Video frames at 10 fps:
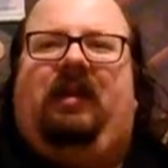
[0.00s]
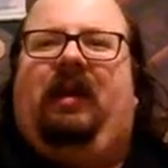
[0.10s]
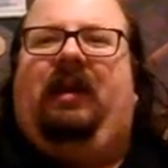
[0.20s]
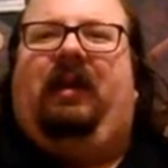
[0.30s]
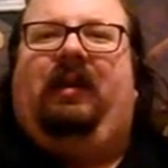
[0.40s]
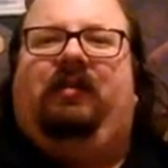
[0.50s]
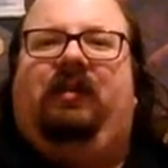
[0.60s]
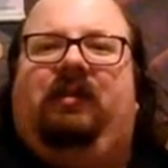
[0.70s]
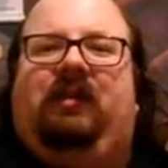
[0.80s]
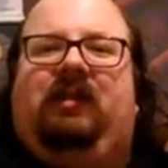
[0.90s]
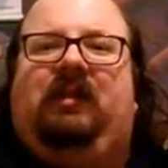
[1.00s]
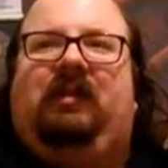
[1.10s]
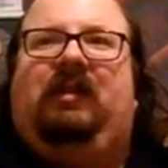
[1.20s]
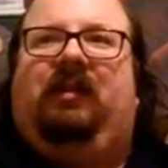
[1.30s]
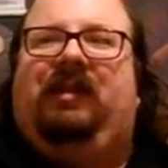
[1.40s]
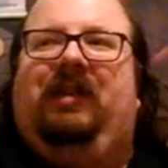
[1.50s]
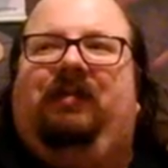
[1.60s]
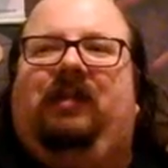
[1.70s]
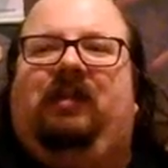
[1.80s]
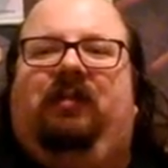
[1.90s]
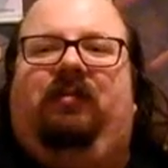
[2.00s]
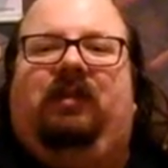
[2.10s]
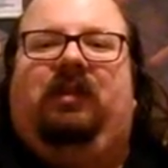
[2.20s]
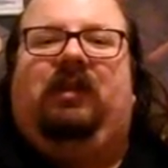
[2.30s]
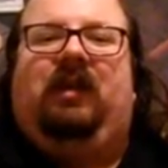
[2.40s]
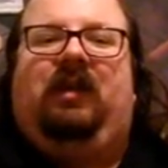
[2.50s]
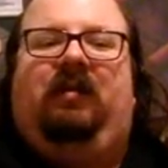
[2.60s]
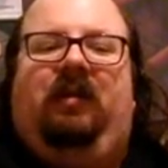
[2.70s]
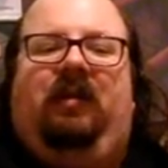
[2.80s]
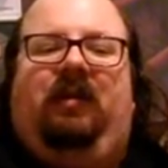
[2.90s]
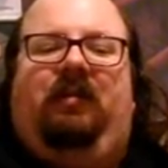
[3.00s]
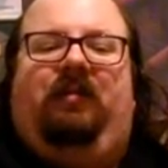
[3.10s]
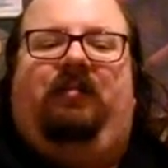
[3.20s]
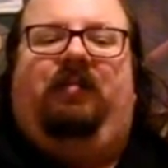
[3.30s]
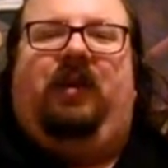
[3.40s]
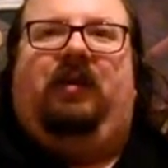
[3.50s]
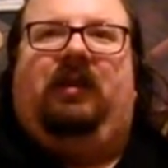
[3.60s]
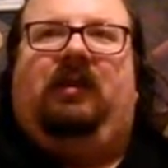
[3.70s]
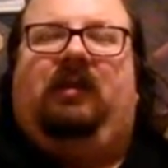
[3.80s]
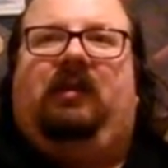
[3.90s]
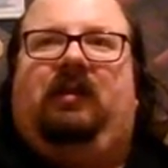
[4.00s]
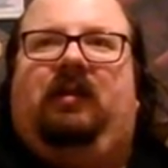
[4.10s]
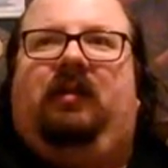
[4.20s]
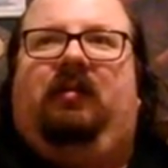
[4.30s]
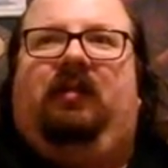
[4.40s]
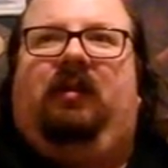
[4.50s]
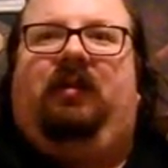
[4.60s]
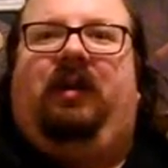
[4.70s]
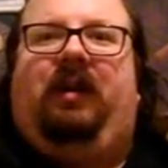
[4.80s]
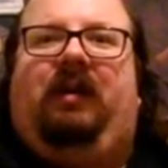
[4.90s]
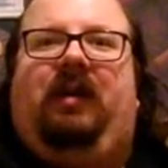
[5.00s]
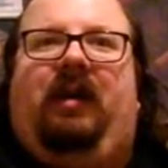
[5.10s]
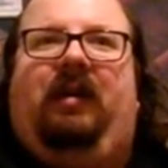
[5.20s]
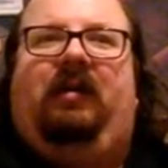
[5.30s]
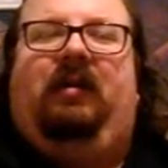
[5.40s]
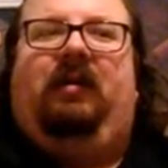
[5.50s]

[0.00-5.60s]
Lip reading: they introduced the Delta episode, which is a bonus little thing that